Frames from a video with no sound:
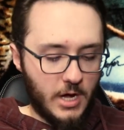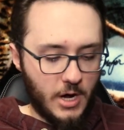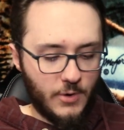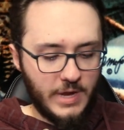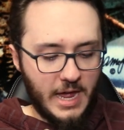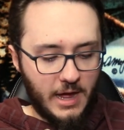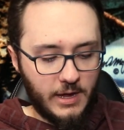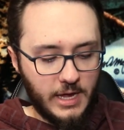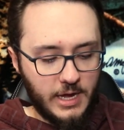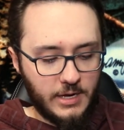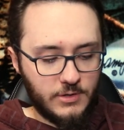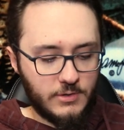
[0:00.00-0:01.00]
Oh yeah,
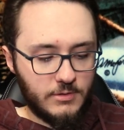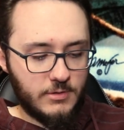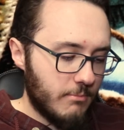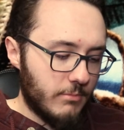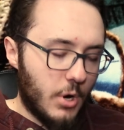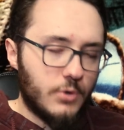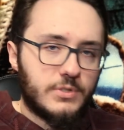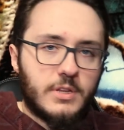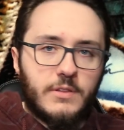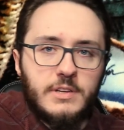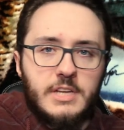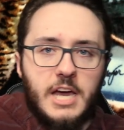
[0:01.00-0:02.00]
and most
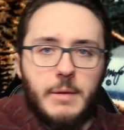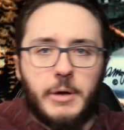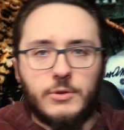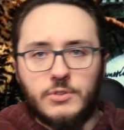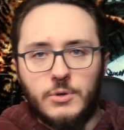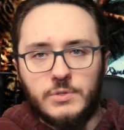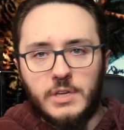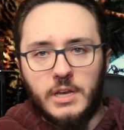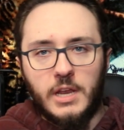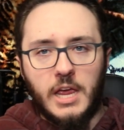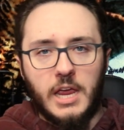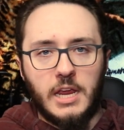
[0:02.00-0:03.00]
of the time I was
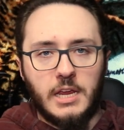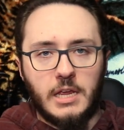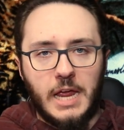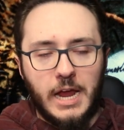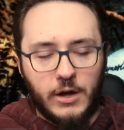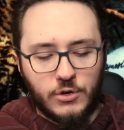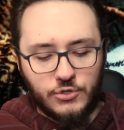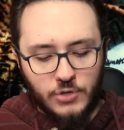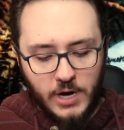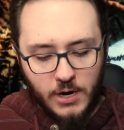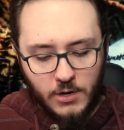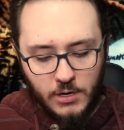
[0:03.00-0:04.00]
using a hair
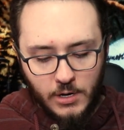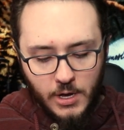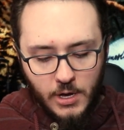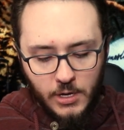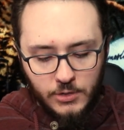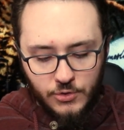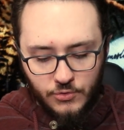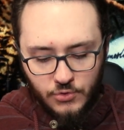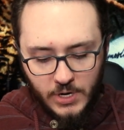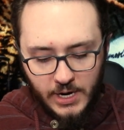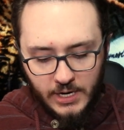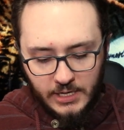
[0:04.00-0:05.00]
dryer to
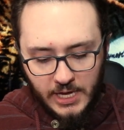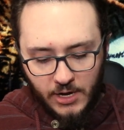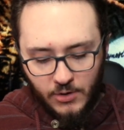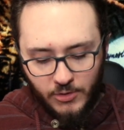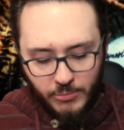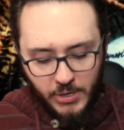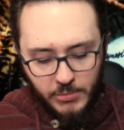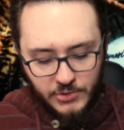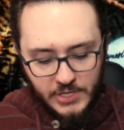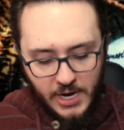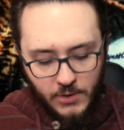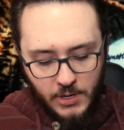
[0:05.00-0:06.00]
try and get all the
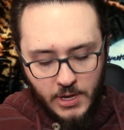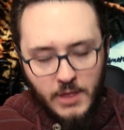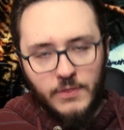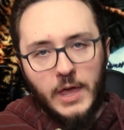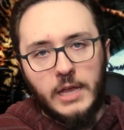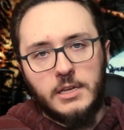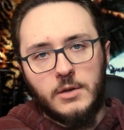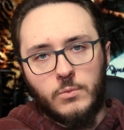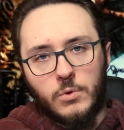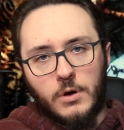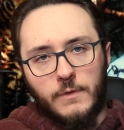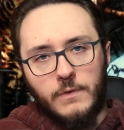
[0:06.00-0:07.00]
bubbles out. That
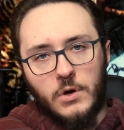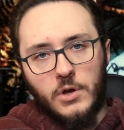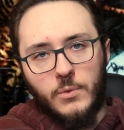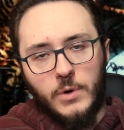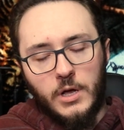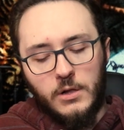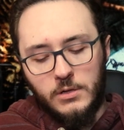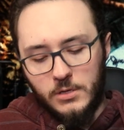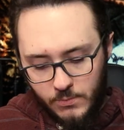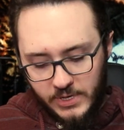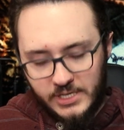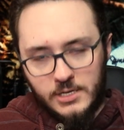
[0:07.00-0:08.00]
didn't work very well.
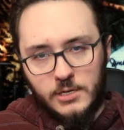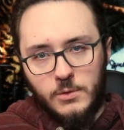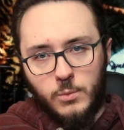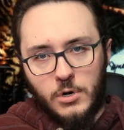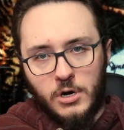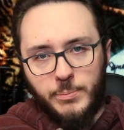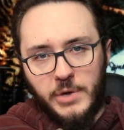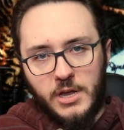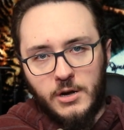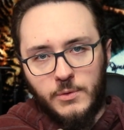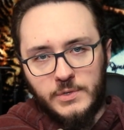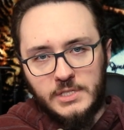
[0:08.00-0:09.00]
What did work
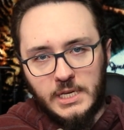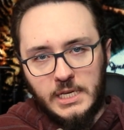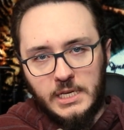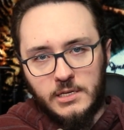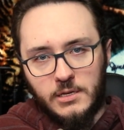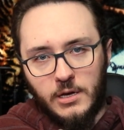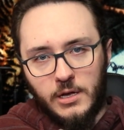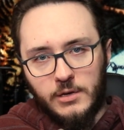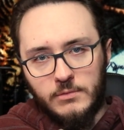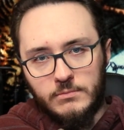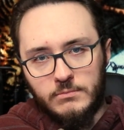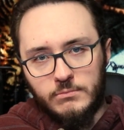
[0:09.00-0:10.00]
better was a heat
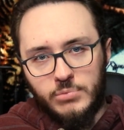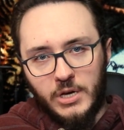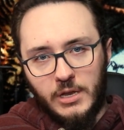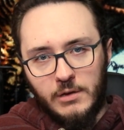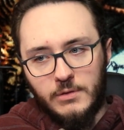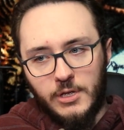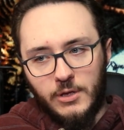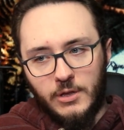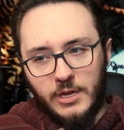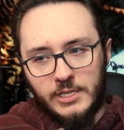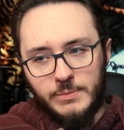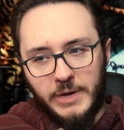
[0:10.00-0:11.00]
gun, but
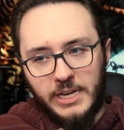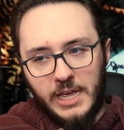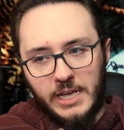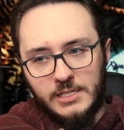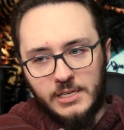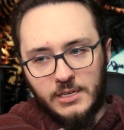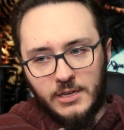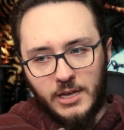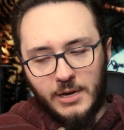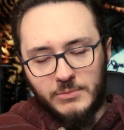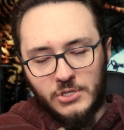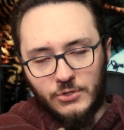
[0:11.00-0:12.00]
it's my dad's heat
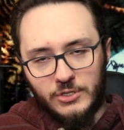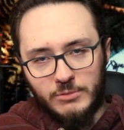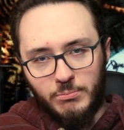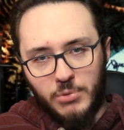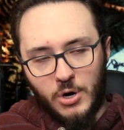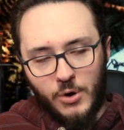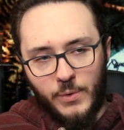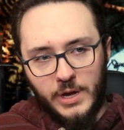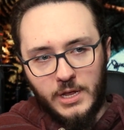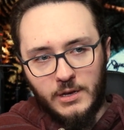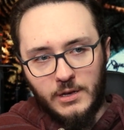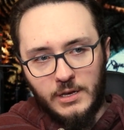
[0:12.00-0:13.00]
gun. I'm still just
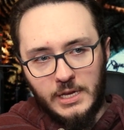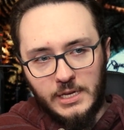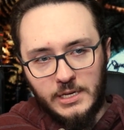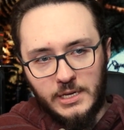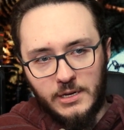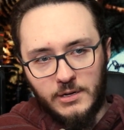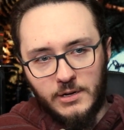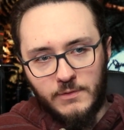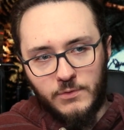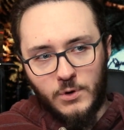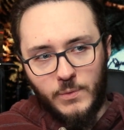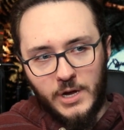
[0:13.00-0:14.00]
borrowing it, and he needed it
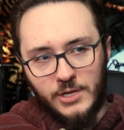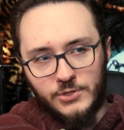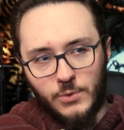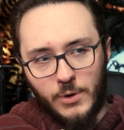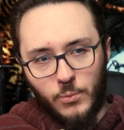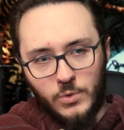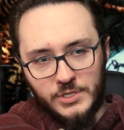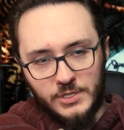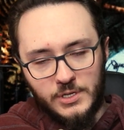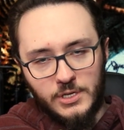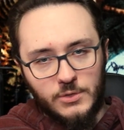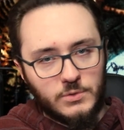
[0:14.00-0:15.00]
for a while, so I
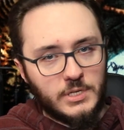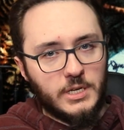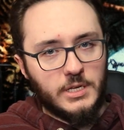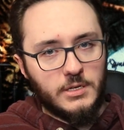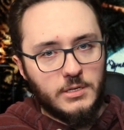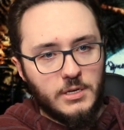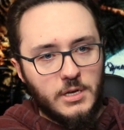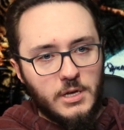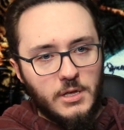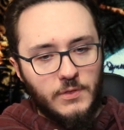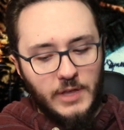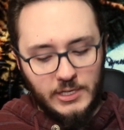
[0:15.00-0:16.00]
wasn't using it.
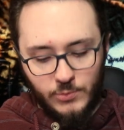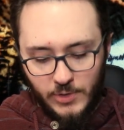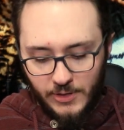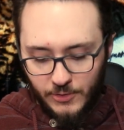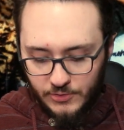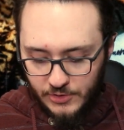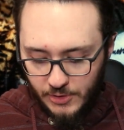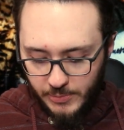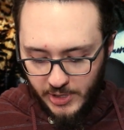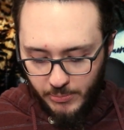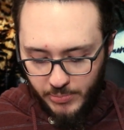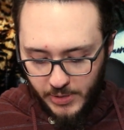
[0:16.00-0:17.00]
That's why there's so
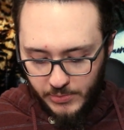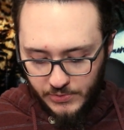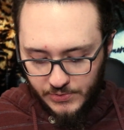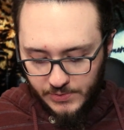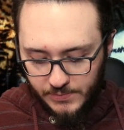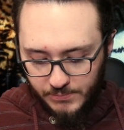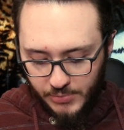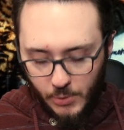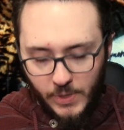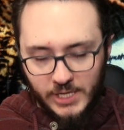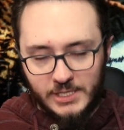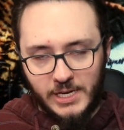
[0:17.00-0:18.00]
many bubbles. But
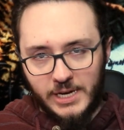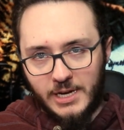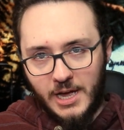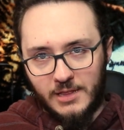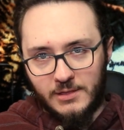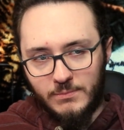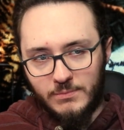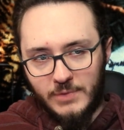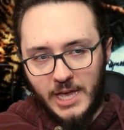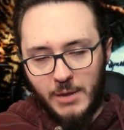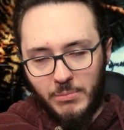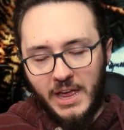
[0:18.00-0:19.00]
once I got
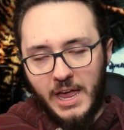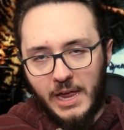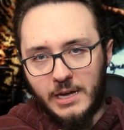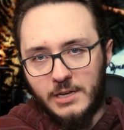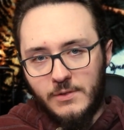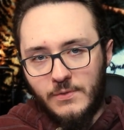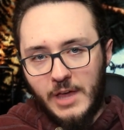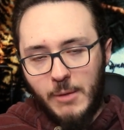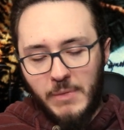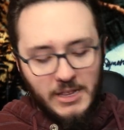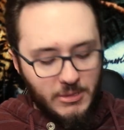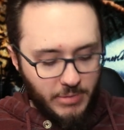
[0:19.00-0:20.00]
that back,
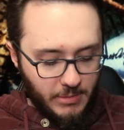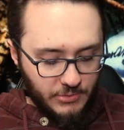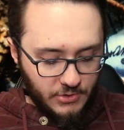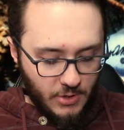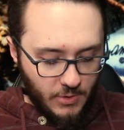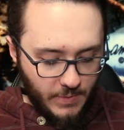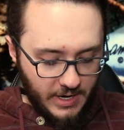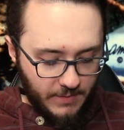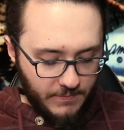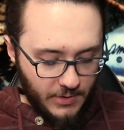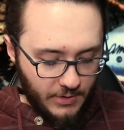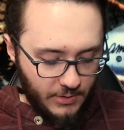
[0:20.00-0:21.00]
that made the bubbles go away
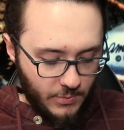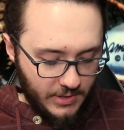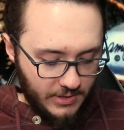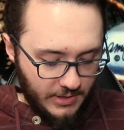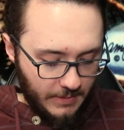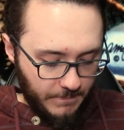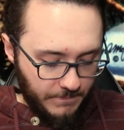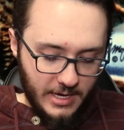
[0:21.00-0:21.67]
very quickly.